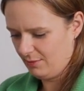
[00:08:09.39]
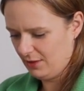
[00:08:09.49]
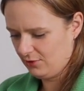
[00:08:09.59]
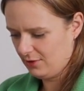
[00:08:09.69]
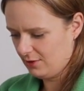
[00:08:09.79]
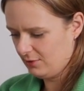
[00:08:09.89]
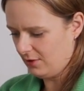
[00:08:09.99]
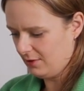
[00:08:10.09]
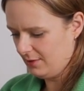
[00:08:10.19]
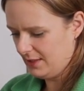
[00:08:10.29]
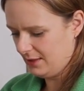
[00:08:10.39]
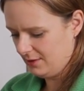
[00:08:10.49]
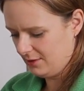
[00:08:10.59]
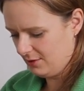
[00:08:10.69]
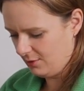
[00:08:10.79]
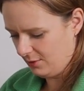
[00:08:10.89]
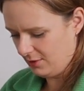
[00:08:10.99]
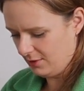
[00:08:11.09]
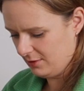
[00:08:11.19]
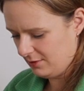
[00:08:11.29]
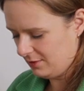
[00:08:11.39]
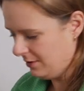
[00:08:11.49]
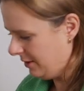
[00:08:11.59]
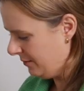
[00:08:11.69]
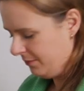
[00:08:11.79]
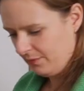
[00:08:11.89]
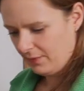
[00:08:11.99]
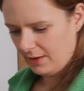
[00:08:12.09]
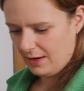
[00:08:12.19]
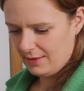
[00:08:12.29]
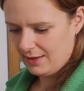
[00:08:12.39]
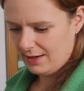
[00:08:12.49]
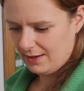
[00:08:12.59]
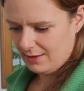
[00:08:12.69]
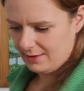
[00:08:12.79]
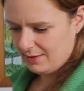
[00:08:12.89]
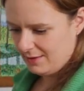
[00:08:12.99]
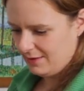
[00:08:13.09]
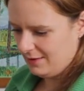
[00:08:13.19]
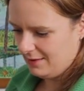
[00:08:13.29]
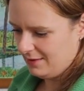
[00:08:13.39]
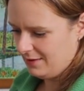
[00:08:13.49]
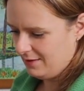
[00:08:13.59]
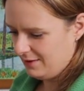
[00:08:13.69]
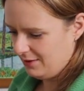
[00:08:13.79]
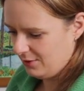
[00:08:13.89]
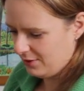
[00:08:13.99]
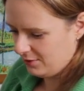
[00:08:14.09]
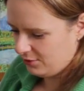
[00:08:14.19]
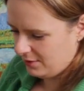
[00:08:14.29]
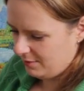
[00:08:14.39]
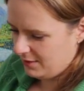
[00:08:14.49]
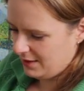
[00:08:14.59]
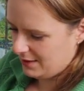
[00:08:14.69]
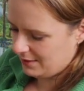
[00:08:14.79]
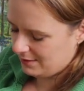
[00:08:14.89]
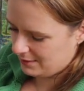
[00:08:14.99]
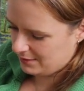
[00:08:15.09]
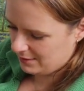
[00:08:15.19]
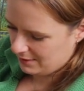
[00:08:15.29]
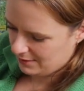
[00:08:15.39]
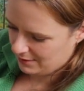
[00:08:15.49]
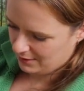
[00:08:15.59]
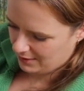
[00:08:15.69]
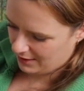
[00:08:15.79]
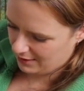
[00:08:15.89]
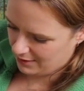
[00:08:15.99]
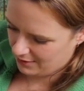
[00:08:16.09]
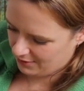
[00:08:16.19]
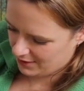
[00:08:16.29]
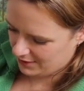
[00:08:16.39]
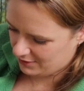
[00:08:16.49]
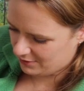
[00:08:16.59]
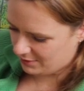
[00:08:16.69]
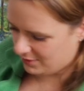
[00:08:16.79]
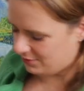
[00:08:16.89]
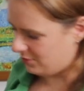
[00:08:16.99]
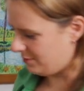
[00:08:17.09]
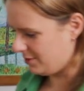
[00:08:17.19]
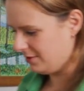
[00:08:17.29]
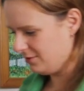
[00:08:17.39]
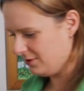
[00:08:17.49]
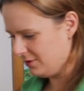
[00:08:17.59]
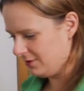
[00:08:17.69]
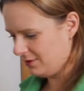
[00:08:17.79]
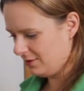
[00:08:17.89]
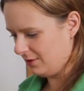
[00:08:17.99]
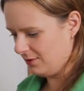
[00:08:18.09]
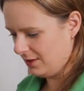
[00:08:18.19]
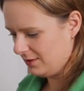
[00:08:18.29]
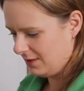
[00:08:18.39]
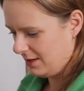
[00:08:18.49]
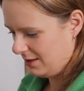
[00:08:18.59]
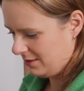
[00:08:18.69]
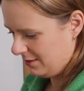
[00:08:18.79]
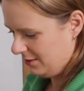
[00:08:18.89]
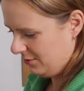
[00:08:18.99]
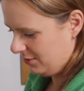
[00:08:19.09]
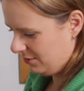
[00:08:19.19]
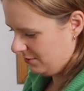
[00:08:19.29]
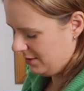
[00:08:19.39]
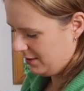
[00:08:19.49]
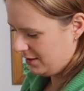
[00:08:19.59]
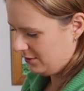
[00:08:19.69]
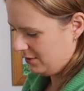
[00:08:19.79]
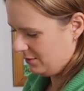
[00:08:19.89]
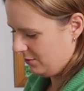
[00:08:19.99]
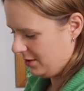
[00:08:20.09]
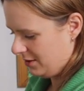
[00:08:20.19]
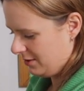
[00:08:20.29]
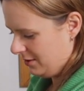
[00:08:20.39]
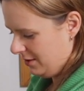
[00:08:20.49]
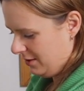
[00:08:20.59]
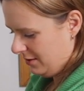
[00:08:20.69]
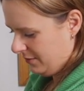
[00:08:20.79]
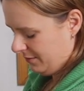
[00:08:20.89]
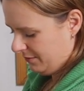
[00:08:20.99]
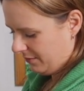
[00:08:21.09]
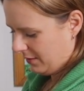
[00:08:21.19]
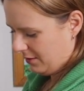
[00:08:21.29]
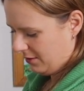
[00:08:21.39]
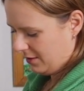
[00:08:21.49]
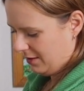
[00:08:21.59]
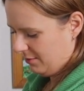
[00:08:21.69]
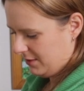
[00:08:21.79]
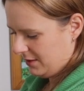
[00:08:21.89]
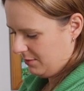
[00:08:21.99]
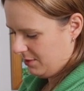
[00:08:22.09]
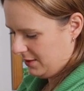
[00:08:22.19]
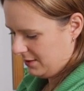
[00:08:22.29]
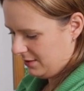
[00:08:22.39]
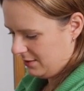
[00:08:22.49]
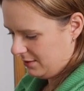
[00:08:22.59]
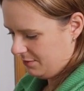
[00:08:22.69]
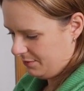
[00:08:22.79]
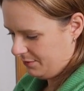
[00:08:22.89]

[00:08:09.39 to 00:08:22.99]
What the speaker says: Make sure it goes all the way down into the corners. And then you can trim this. I love cutting dough with a sharp knife. It's so nice. And you just reattach it where there are any missing pieces.